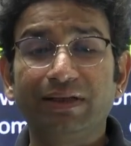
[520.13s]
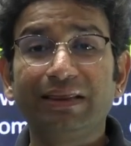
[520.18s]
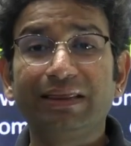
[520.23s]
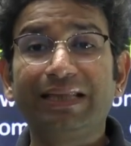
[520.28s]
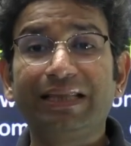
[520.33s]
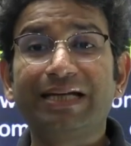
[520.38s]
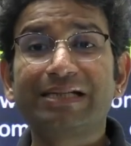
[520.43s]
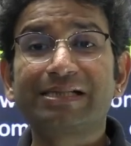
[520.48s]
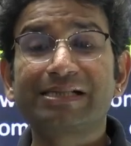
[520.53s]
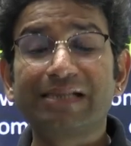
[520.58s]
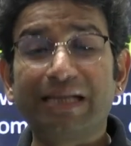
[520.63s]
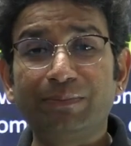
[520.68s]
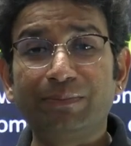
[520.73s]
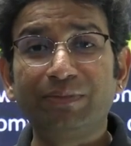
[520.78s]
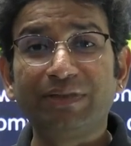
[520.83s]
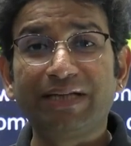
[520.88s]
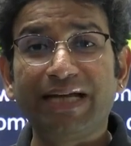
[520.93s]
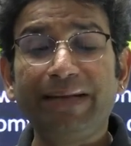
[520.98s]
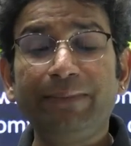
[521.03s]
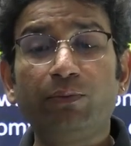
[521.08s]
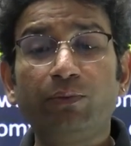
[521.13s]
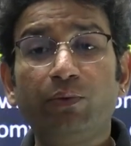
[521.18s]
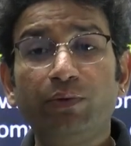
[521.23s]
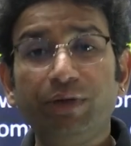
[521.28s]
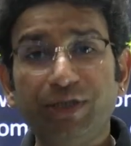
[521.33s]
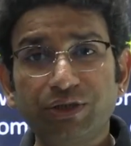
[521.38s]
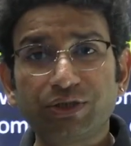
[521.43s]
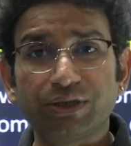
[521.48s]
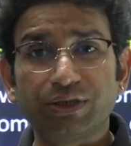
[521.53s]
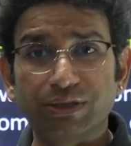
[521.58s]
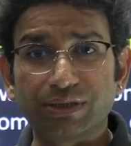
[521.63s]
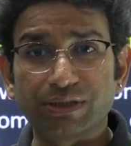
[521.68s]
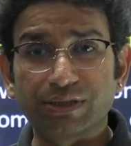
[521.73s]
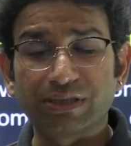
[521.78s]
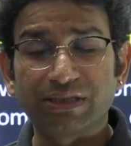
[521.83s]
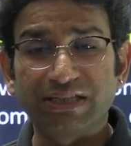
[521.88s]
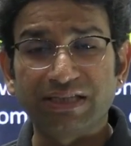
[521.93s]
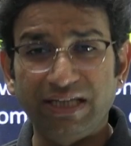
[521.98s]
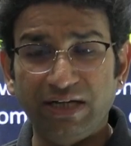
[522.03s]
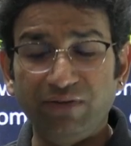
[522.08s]
that sometime reaches,
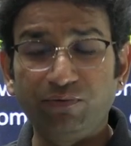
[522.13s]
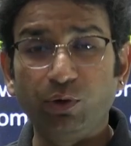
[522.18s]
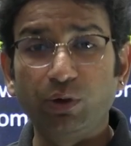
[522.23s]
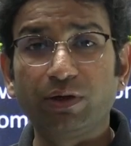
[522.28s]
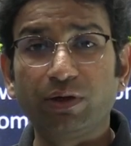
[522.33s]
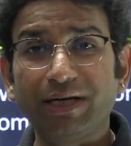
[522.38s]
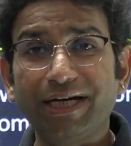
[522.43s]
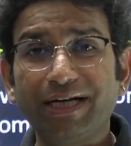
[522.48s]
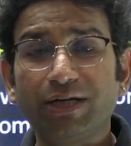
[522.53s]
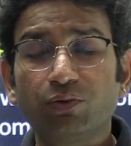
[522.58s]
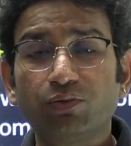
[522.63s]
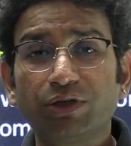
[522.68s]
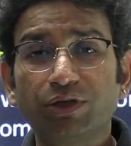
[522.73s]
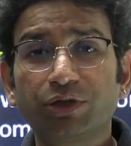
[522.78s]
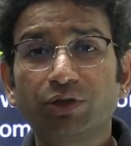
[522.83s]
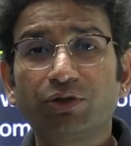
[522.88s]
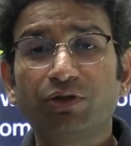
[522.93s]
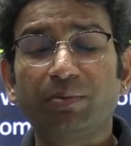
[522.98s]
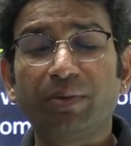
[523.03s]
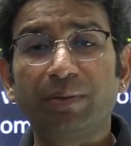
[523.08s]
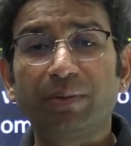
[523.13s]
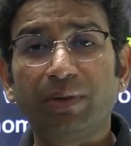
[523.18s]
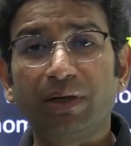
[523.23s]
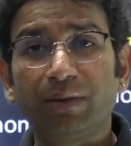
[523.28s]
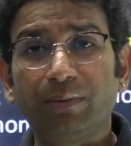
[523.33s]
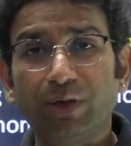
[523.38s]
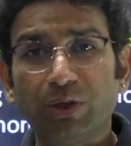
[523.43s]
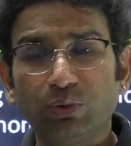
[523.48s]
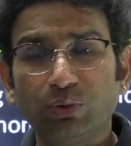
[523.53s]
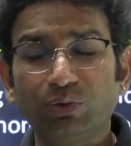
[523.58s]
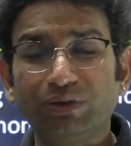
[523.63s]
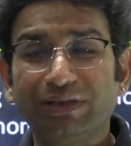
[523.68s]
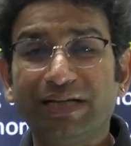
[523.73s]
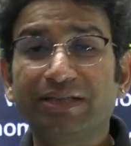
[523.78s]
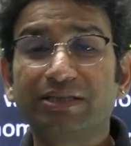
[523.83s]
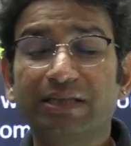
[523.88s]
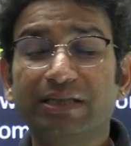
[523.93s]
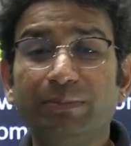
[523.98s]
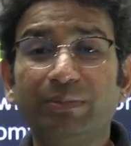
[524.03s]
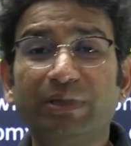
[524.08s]
if you include the question of the paper number 2, that
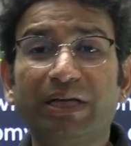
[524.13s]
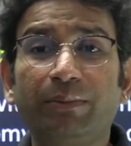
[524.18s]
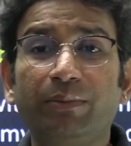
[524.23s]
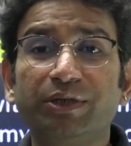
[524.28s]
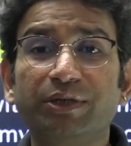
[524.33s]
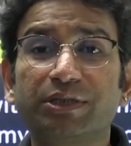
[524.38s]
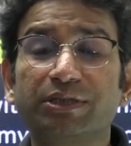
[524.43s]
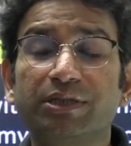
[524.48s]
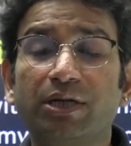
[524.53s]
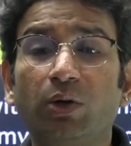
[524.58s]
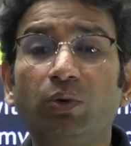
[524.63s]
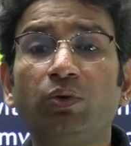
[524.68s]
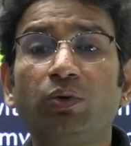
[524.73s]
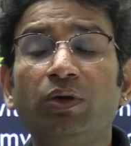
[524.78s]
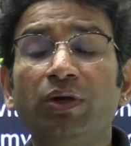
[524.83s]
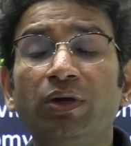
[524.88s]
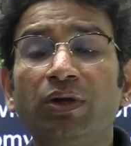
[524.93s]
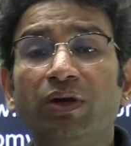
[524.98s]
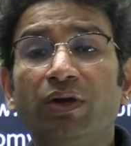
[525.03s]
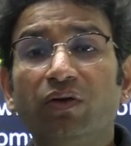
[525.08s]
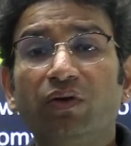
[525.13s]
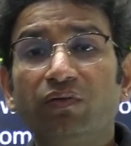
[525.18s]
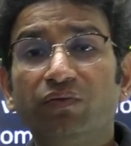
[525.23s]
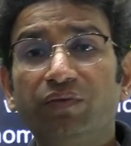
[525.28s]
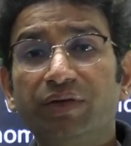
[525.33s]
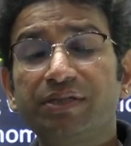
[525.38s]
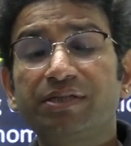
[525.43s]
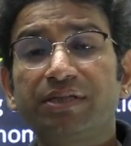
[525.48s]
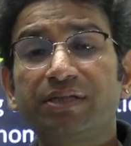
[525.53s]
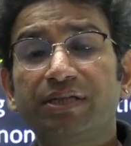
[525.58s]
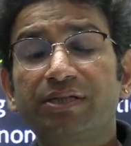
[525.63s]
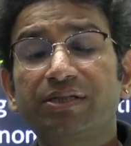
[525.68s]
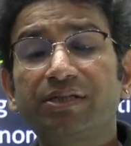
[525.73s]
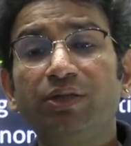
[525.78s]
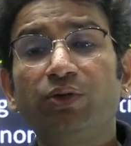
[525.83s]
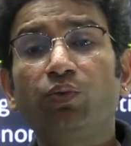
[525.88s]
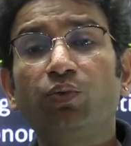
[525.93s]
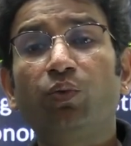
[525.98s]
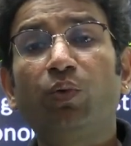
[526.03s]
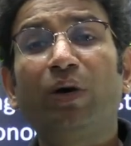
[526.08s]
sometime reaches around 160
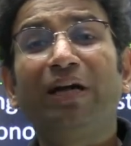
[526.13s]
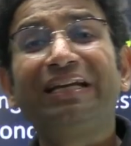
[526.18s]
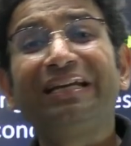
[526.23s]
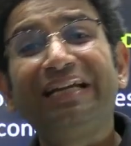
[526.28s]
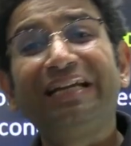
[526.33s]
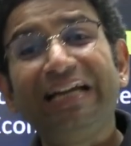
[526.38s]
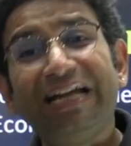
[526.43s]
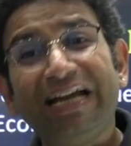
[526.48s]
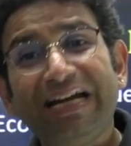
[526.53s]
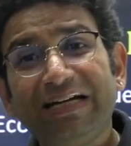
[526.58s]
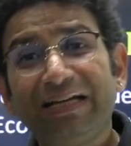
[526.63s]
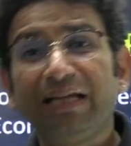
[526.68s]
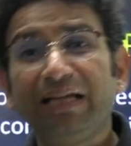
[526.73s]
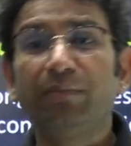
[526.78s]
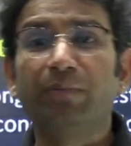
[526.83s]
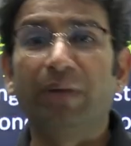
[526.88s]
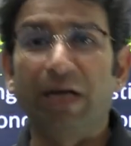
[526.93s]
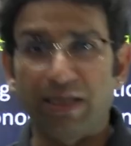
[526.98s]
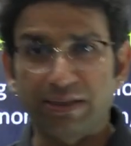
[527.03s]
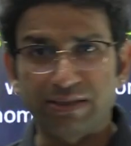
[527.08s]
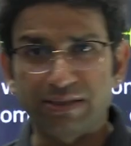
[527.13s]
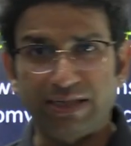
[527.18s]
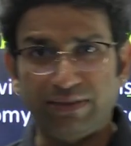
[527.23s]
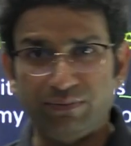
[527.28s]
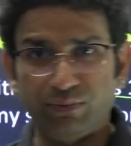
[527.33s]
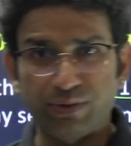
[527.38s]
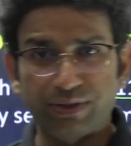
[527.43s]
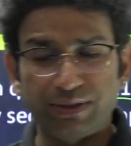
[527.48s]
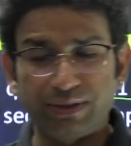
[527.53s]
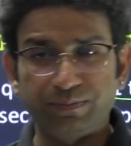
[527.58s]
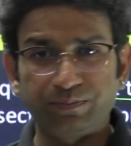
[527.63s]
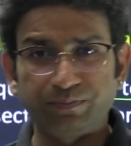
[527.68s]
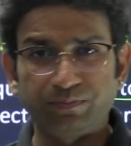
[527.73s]
to 180 marks, I would say.